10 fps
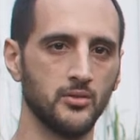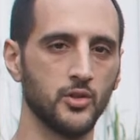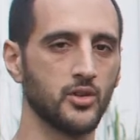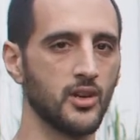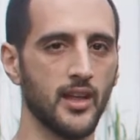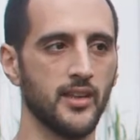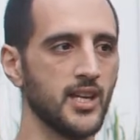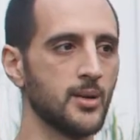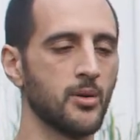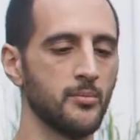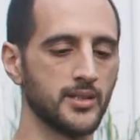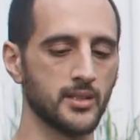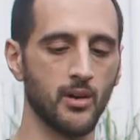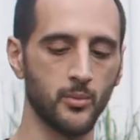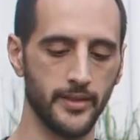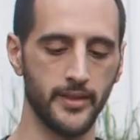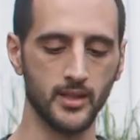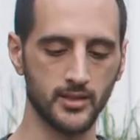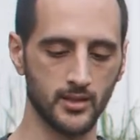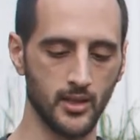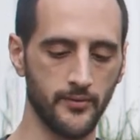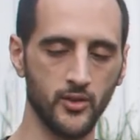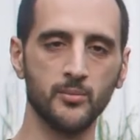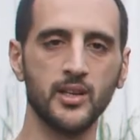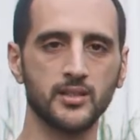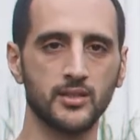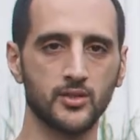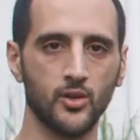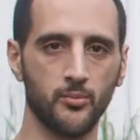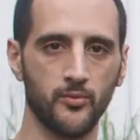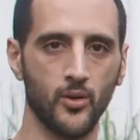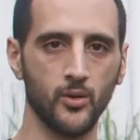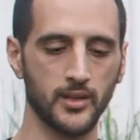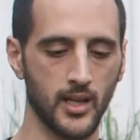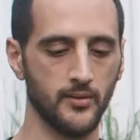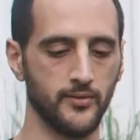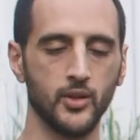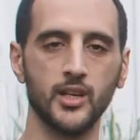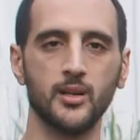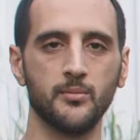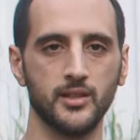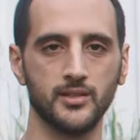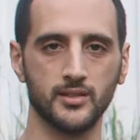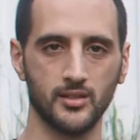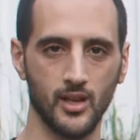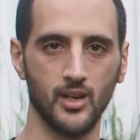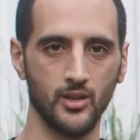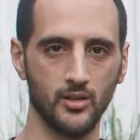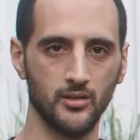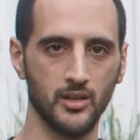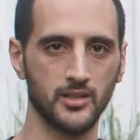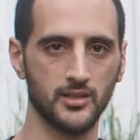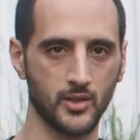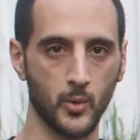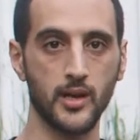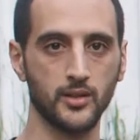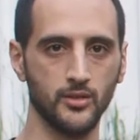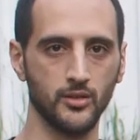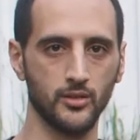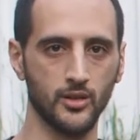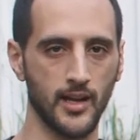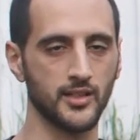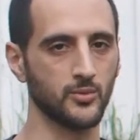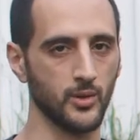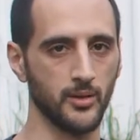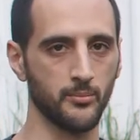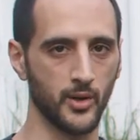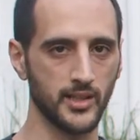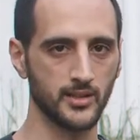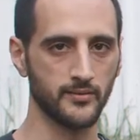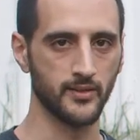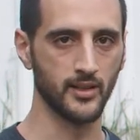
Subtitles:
You can either hit them or miss them. But with this, if you miss, it's your fault, and if you hit them, it's credit to you, and it's really impressive.